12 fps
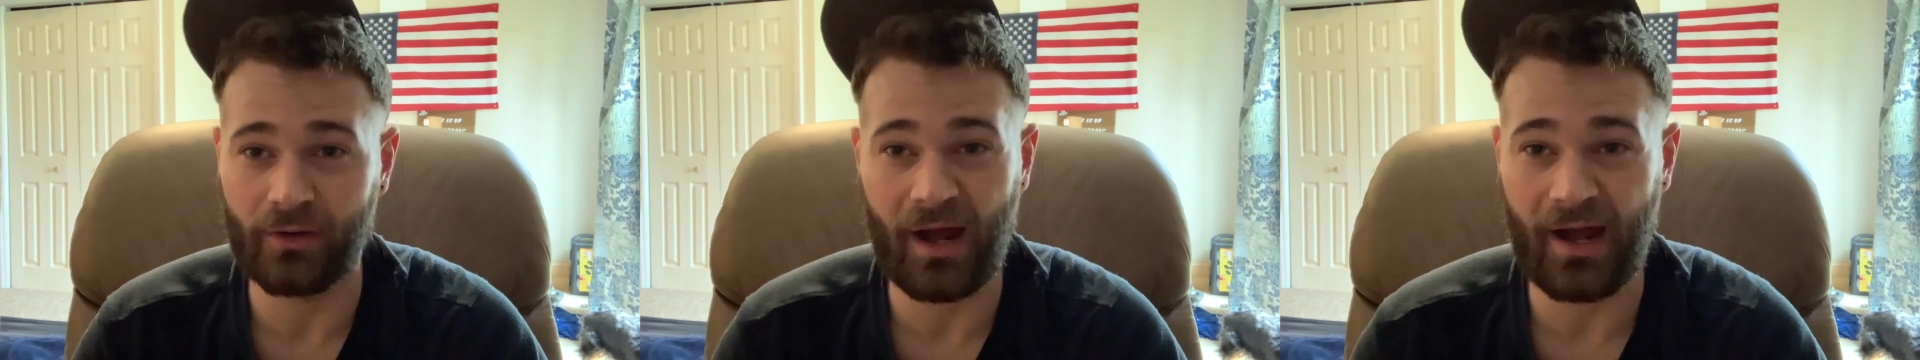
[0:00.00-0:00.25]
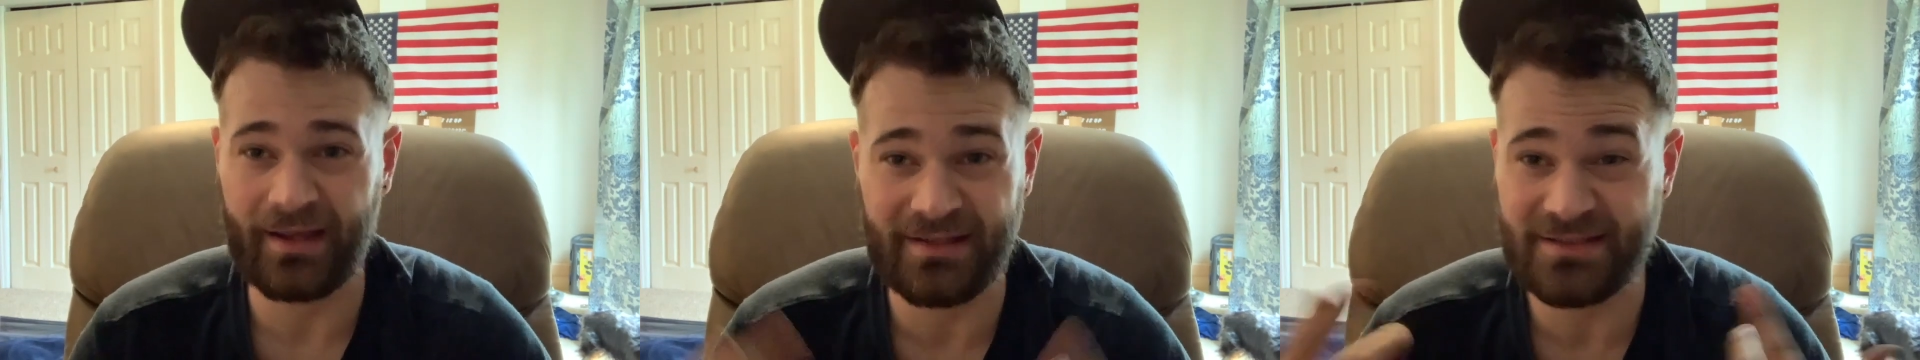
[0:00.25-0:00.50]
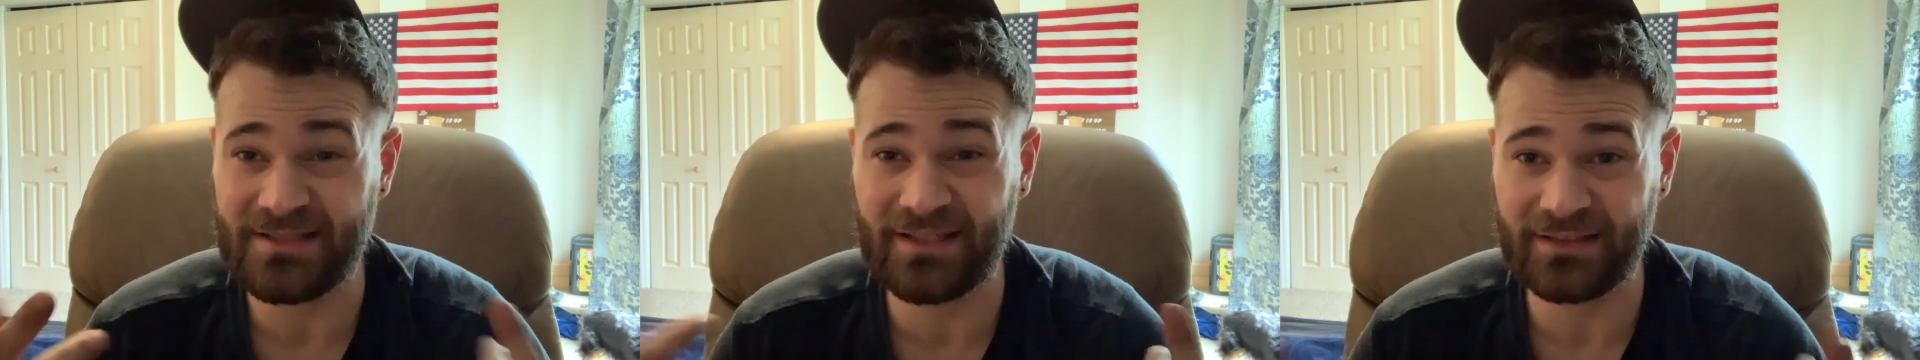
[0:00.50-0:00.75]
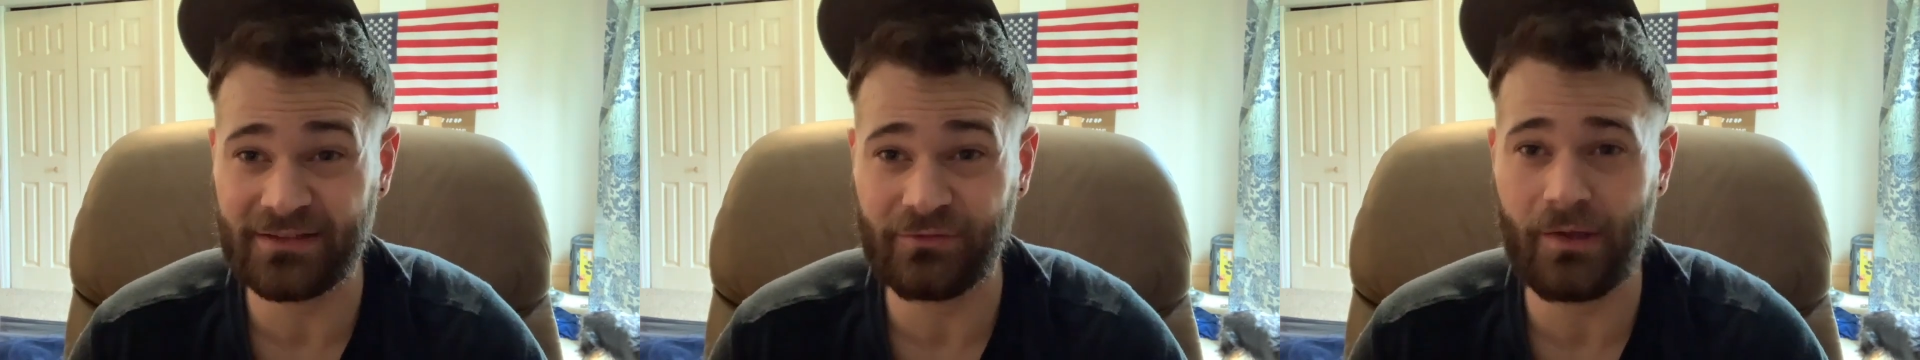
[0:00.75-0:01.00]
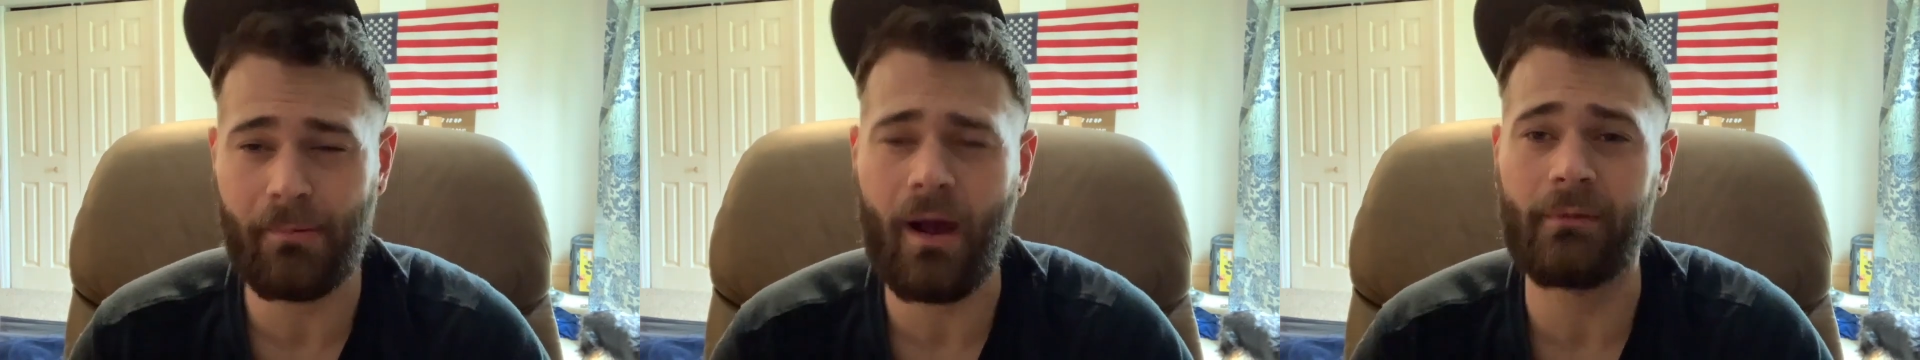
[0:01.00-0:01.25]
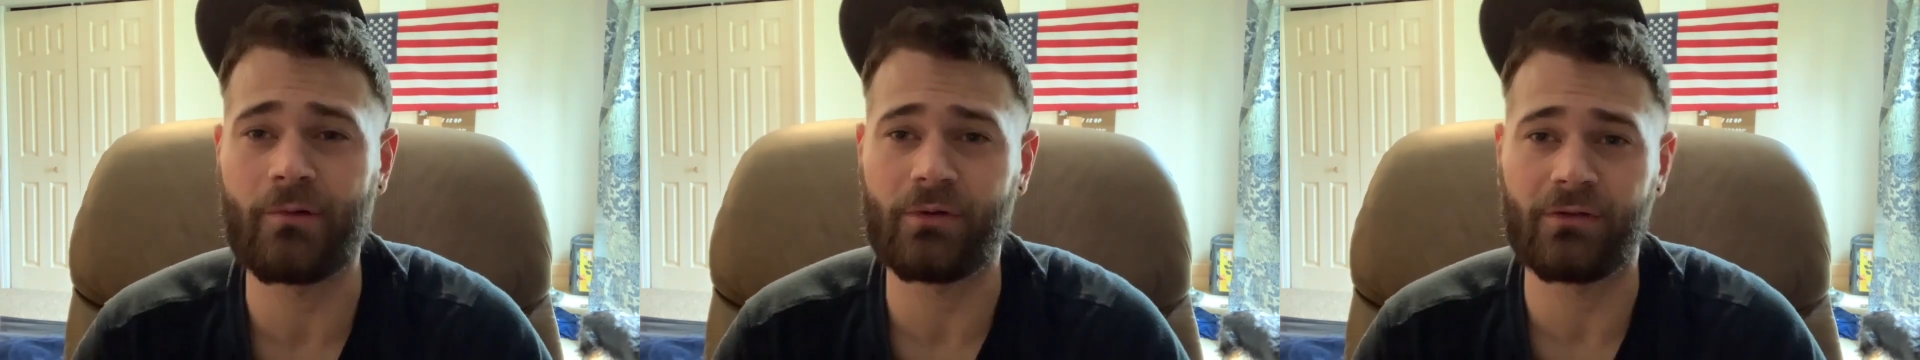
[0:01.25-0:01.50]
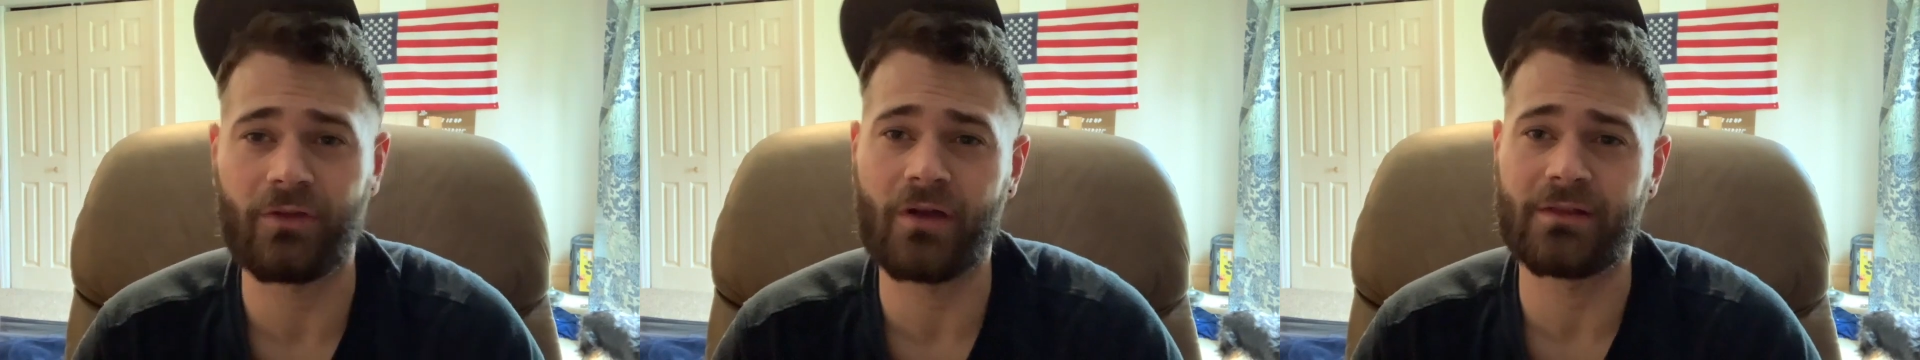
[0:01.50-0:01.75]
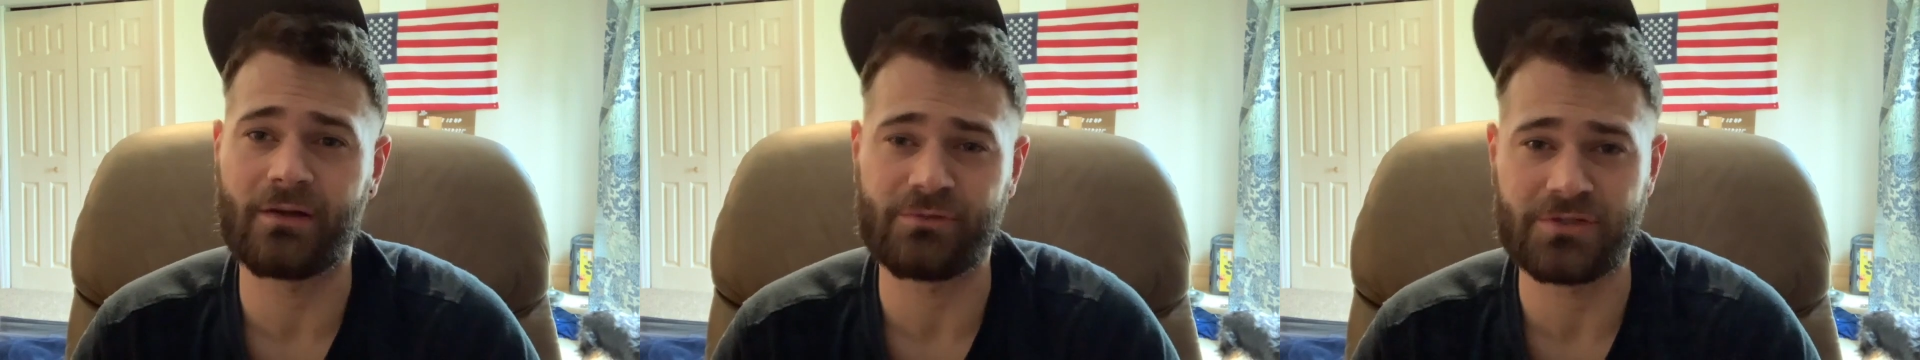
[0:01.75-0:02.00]
I instinctively probably would have thought
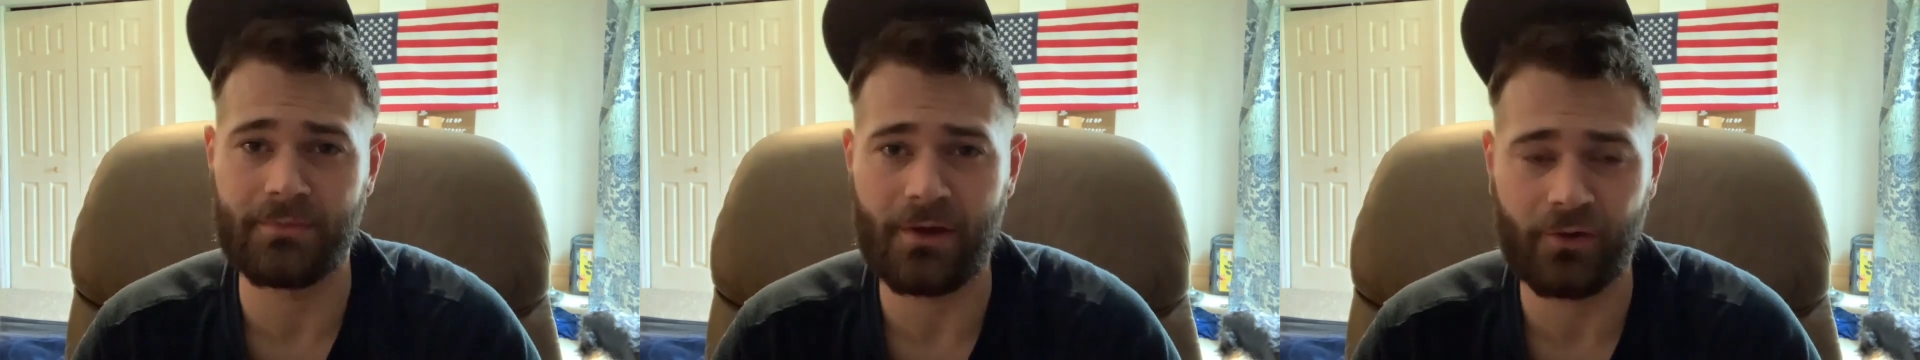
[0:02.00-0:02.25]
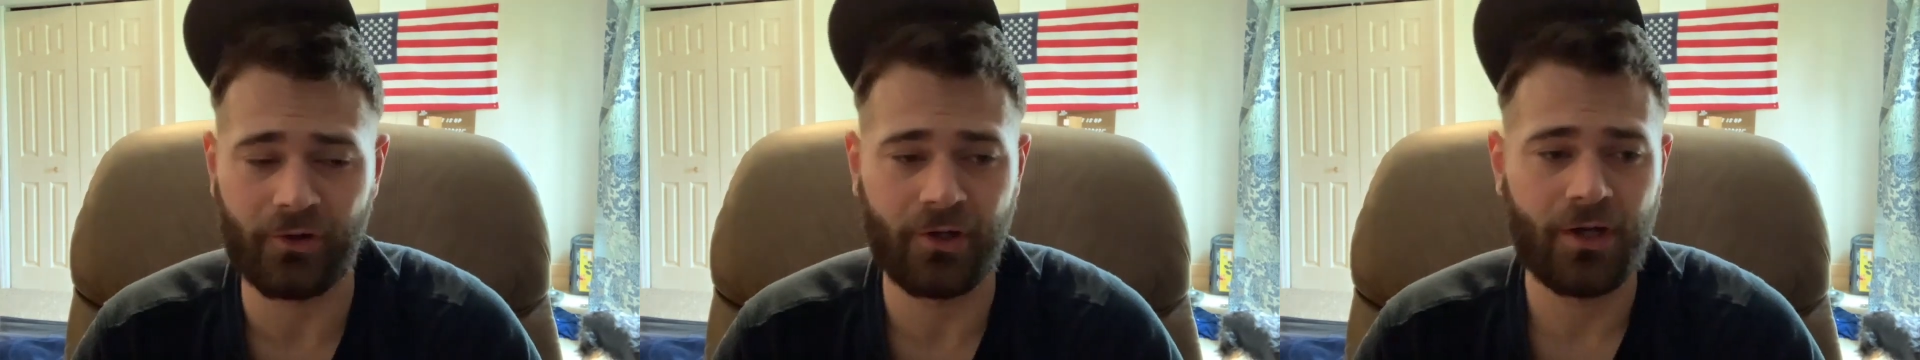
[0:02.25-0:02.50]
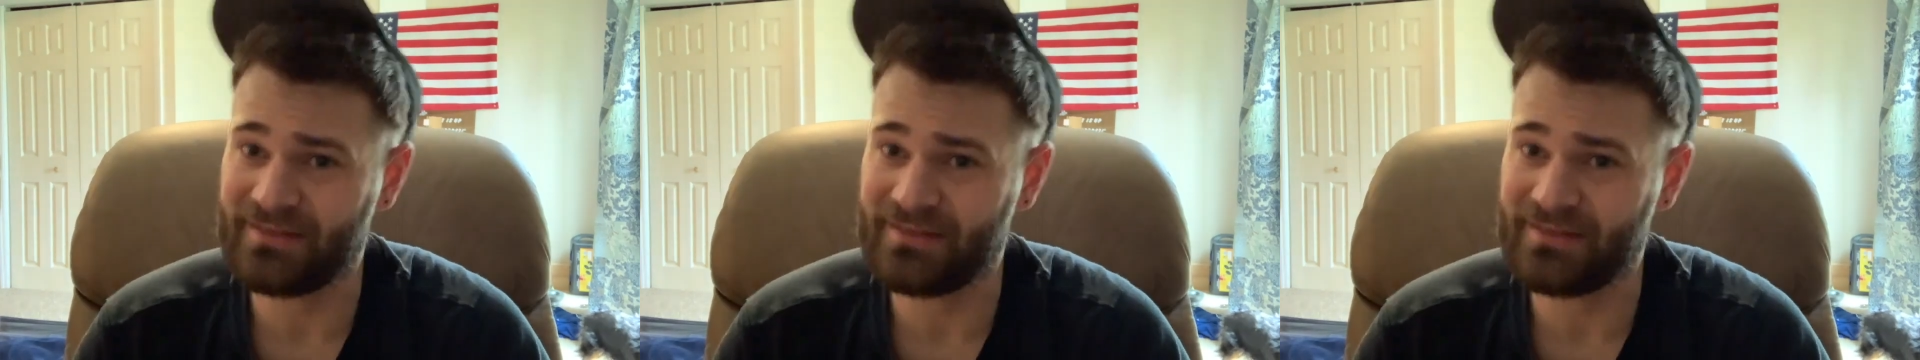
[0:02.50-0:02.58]
that it was the motor.